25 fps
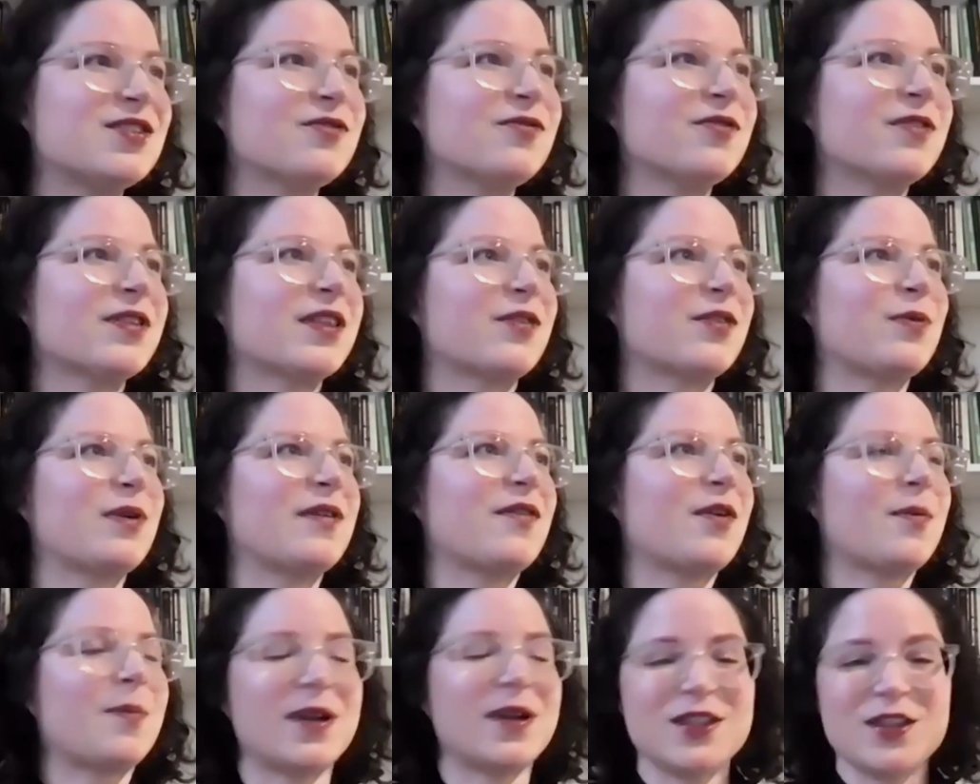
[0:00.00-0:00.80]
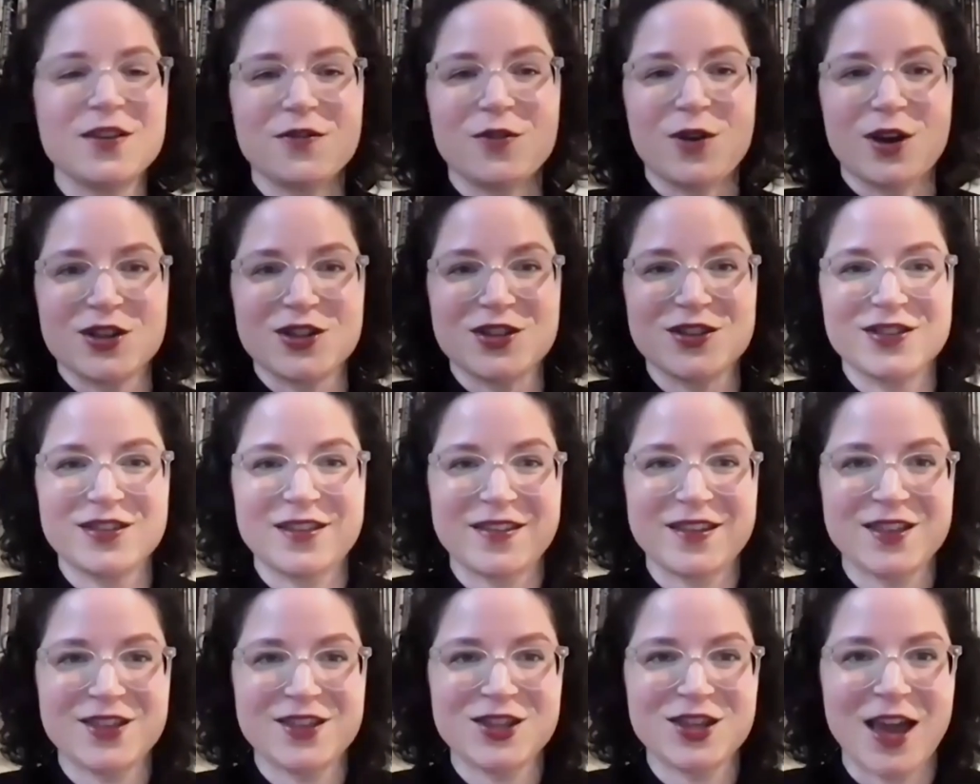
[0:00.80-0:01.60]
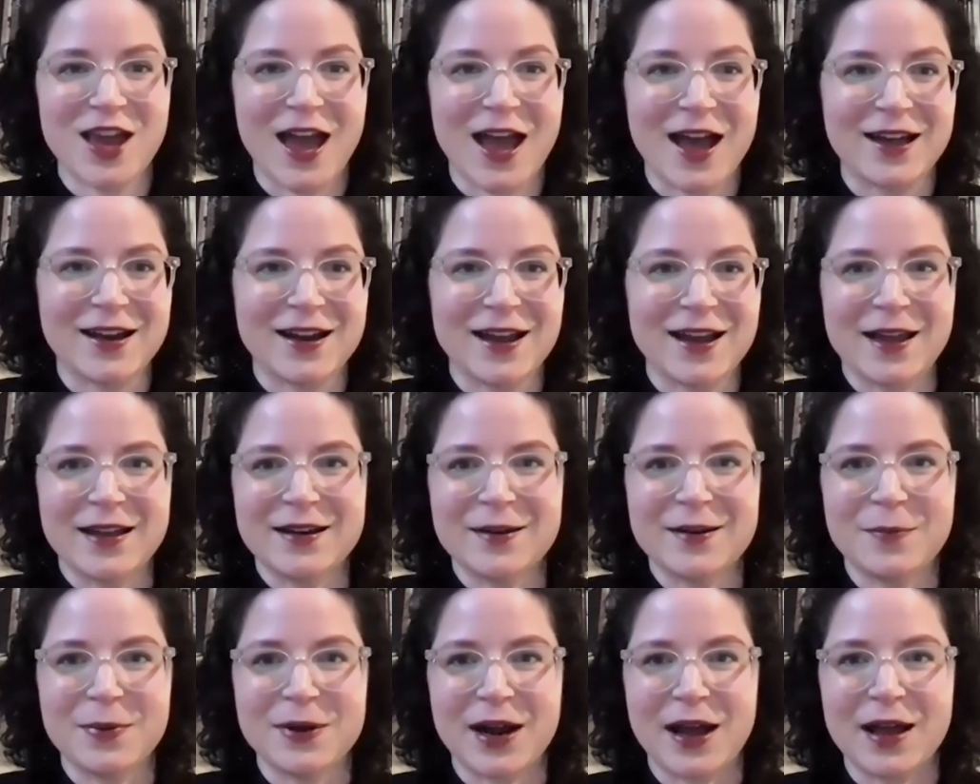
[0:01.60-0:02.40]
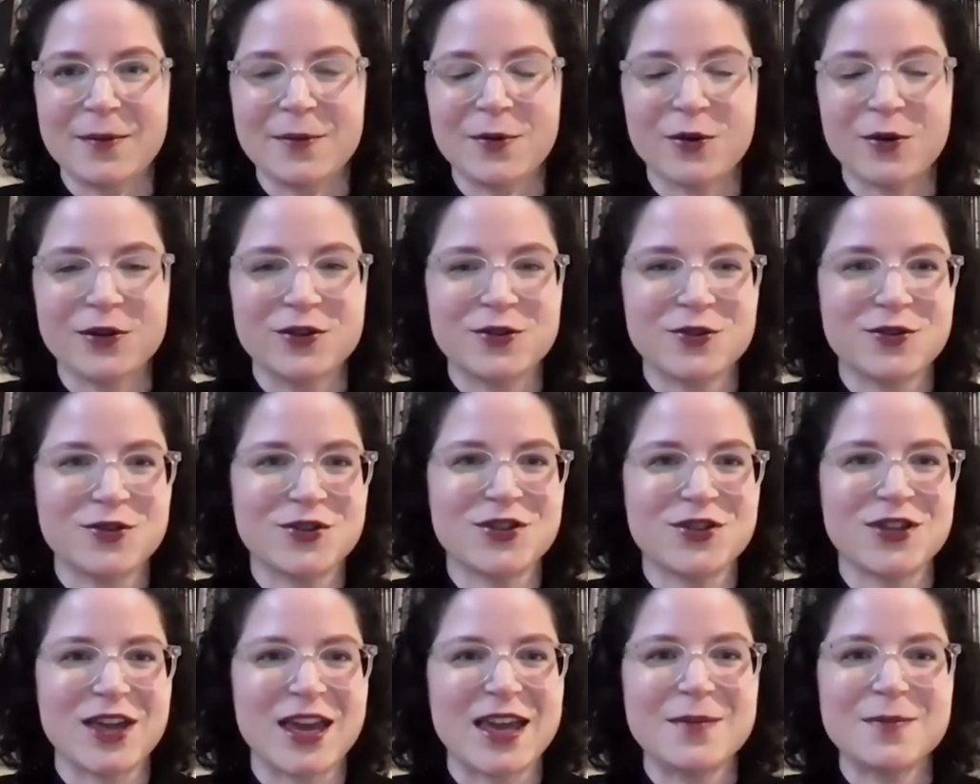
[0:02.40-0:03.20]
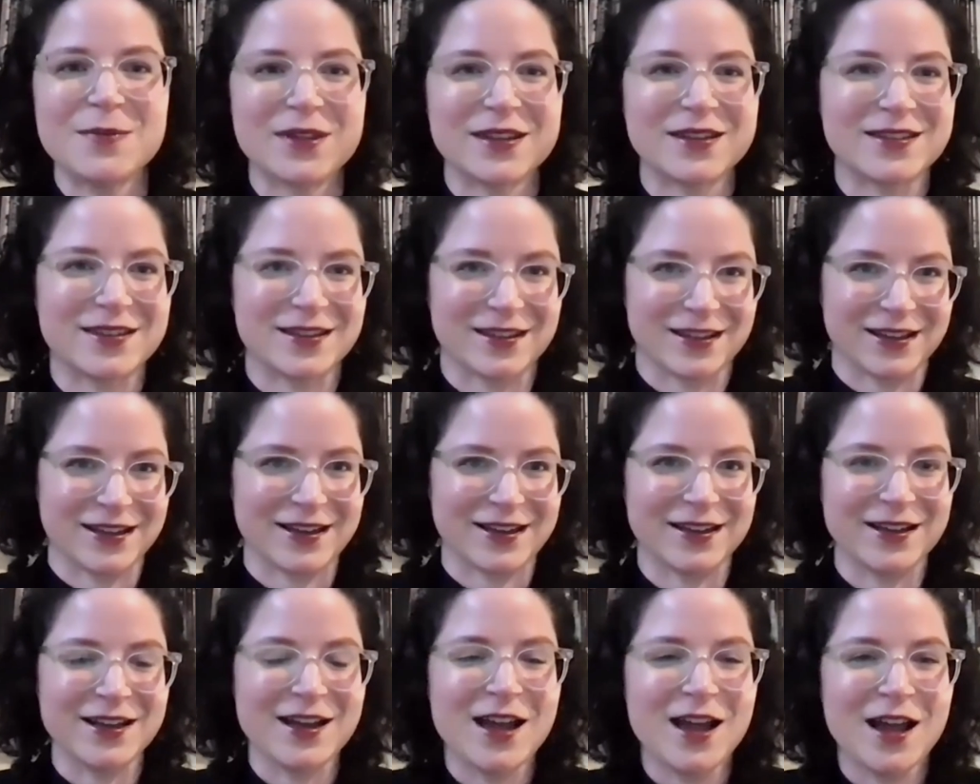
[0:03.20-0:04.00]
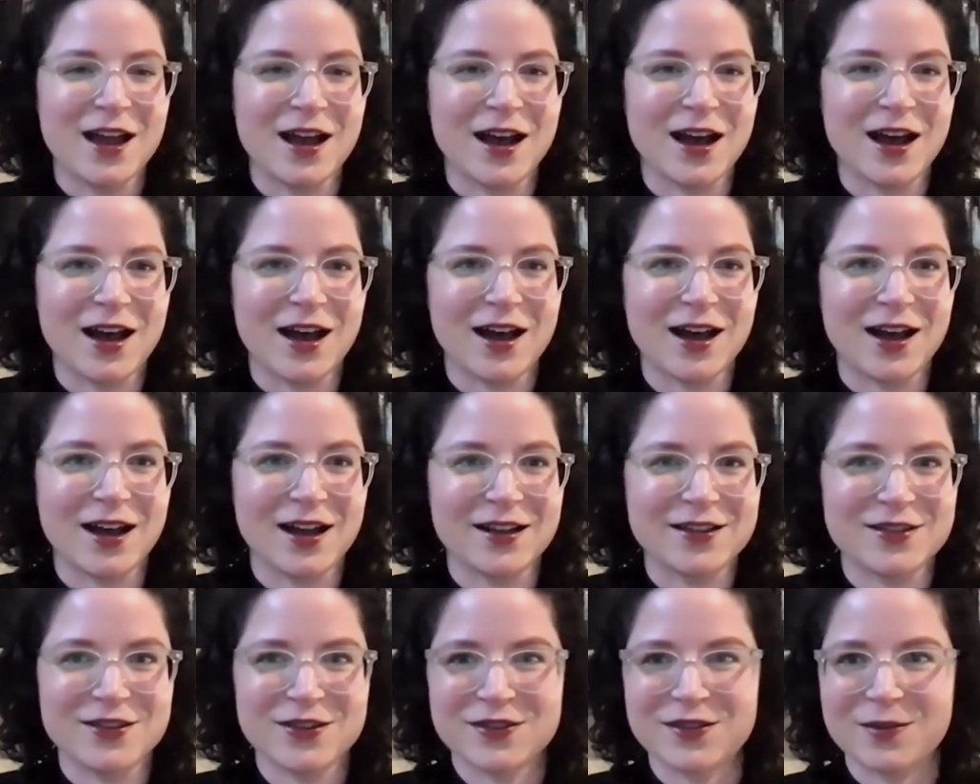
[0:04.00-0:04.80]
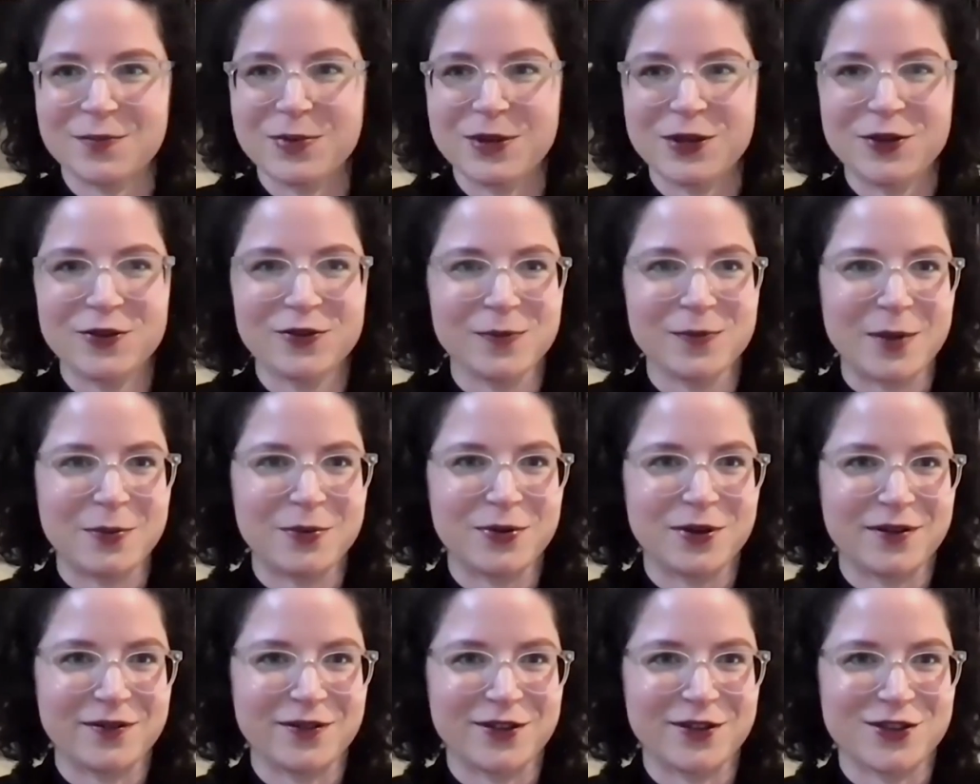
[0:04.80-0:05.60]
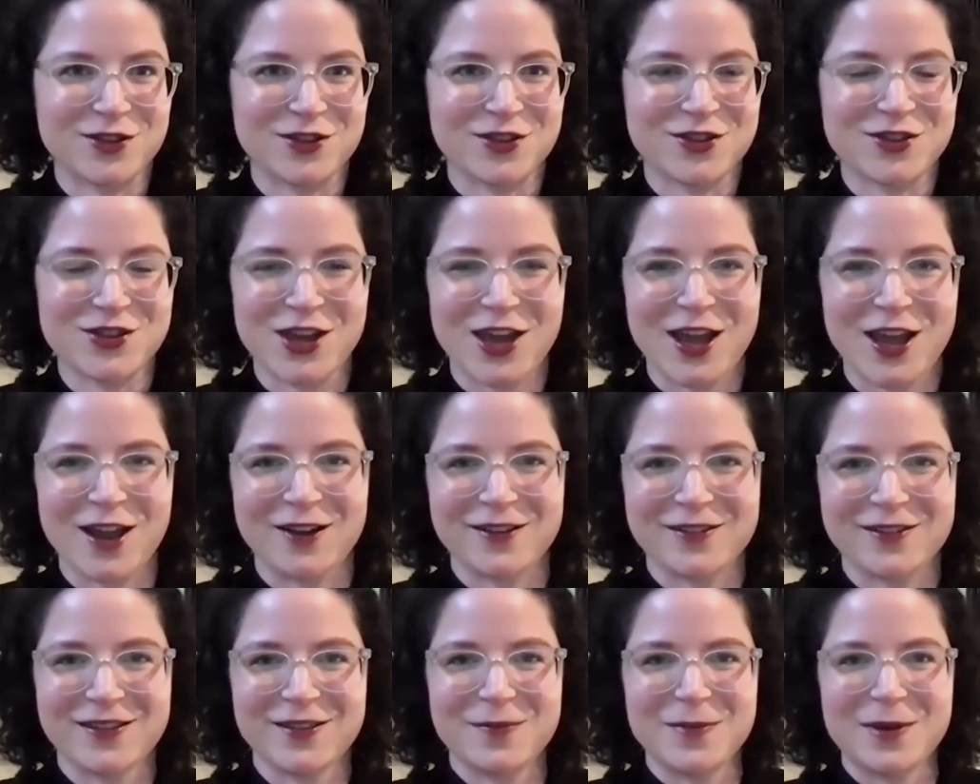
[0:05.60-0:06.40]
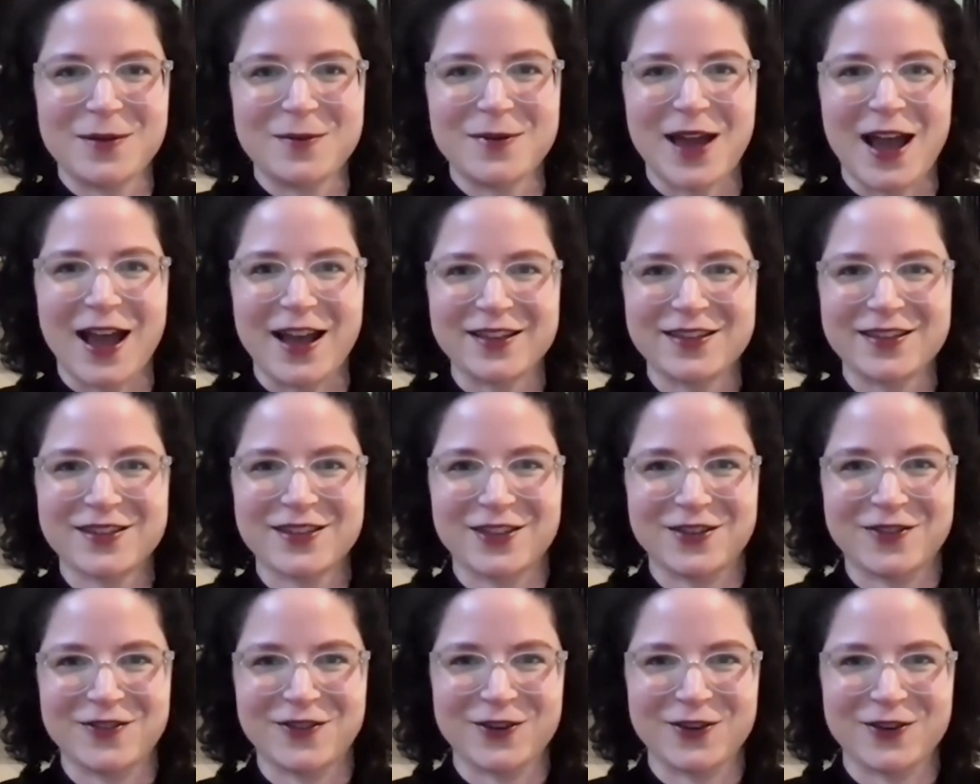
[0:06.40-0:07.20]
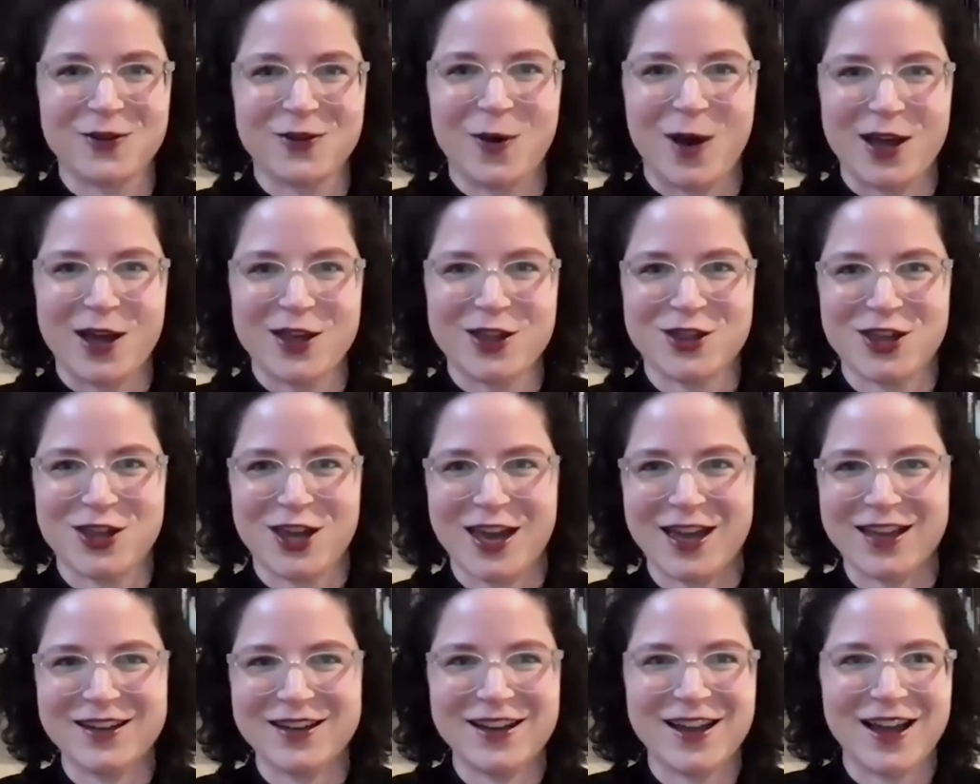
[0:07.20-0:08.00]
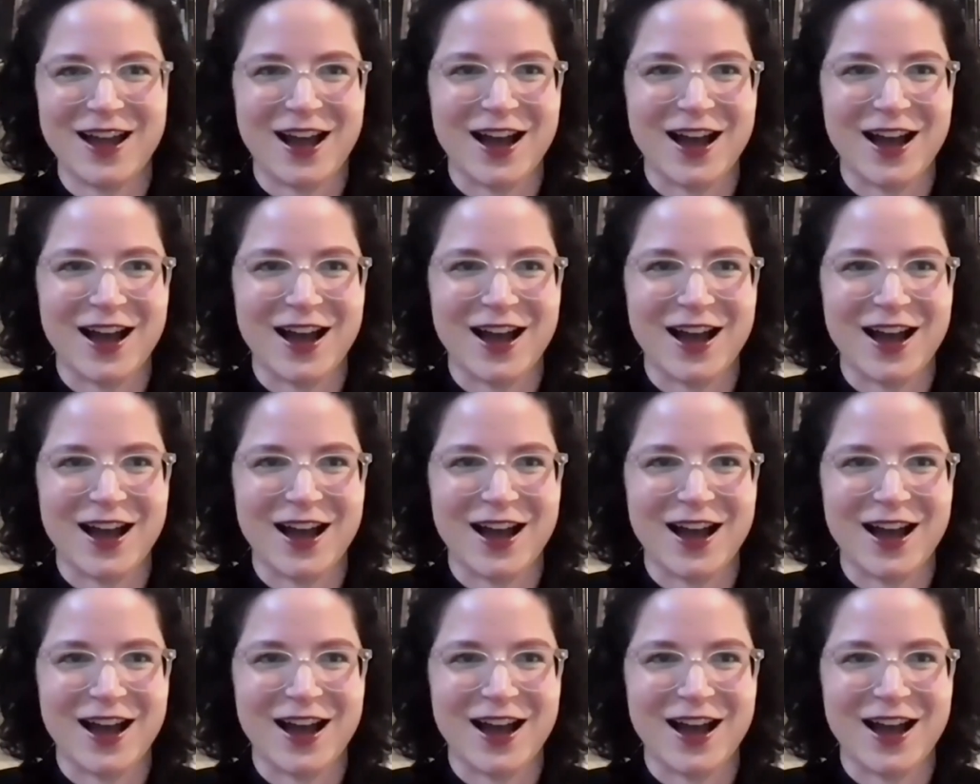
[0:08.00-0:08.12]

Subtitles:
for this, we have a bunch of questions in the chat, but I'm going to shamelessly just abuse my privilege as chair to maybe ask the first question